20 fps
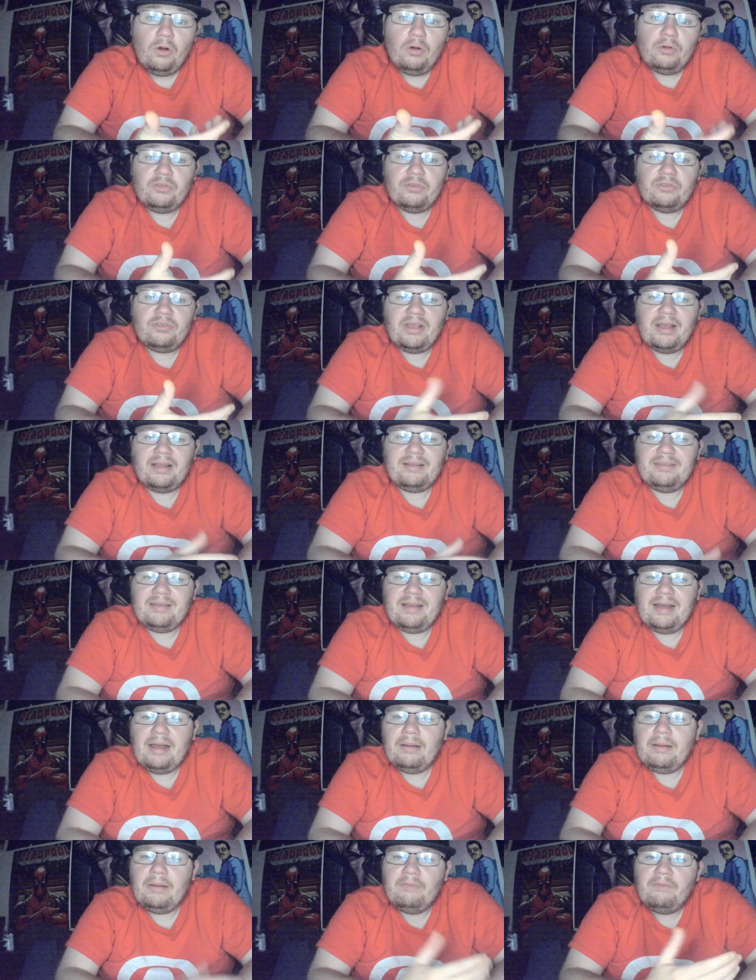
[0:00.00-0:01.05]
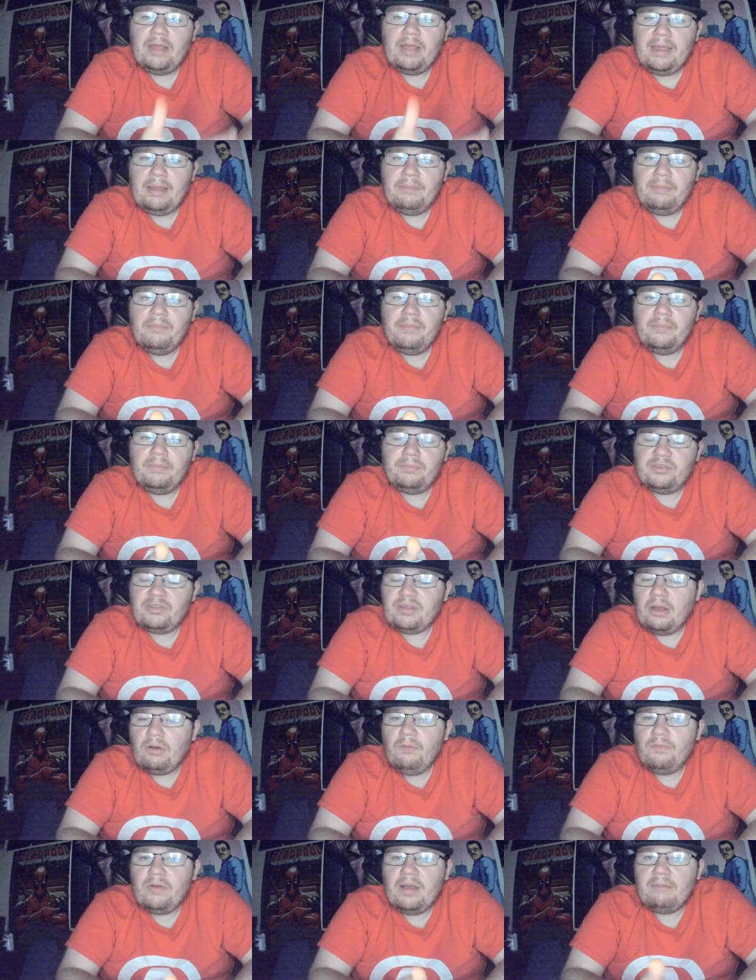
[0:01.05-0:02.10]
also says that
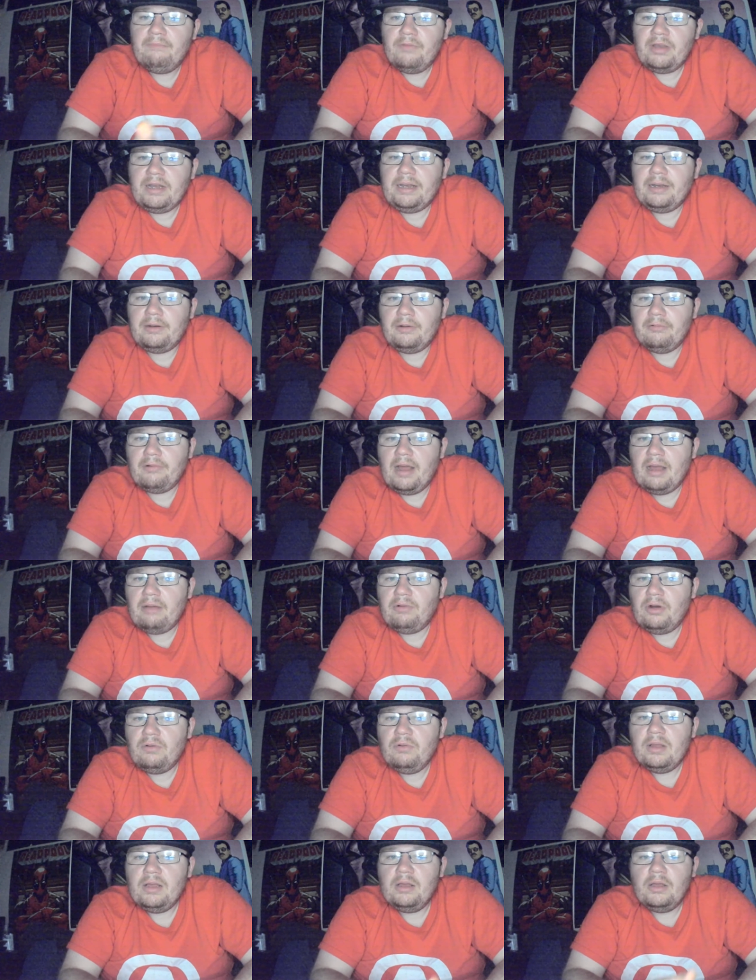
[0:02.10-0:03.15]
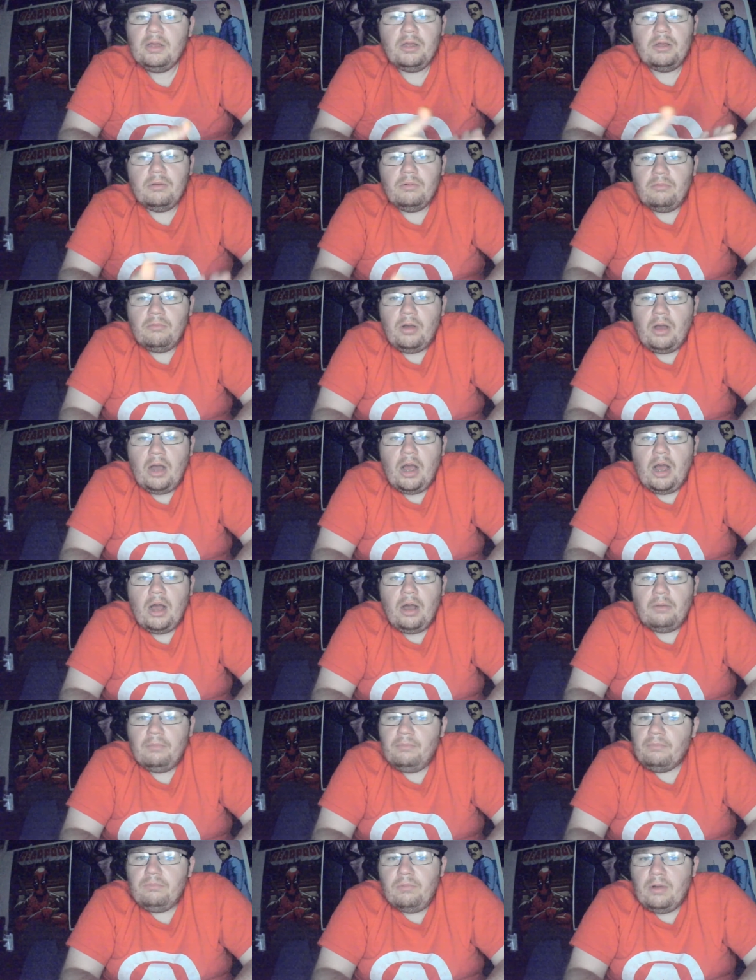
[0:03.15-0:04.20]
himself and Vicky Guerrero
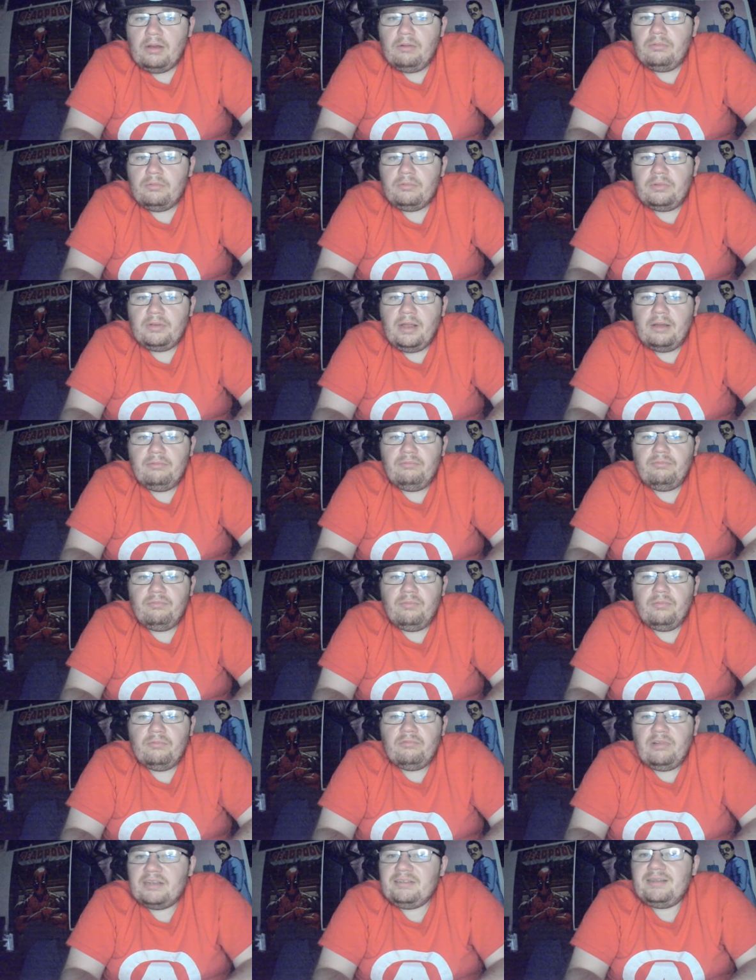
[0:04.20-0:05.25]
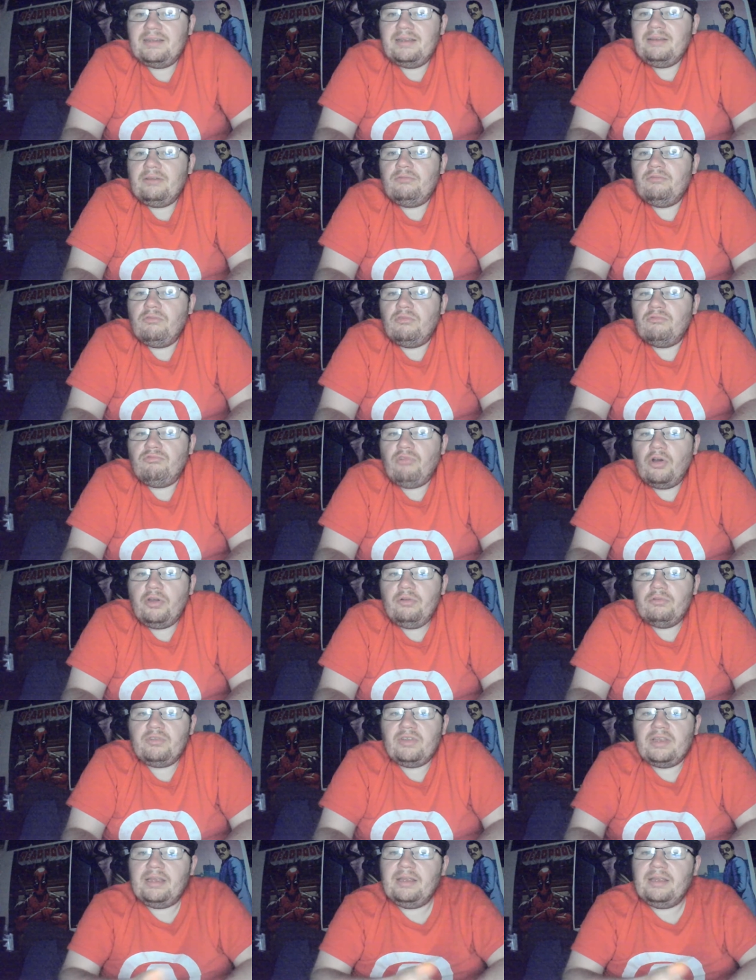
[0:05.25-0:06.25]
are, well, they're wrestling royalty.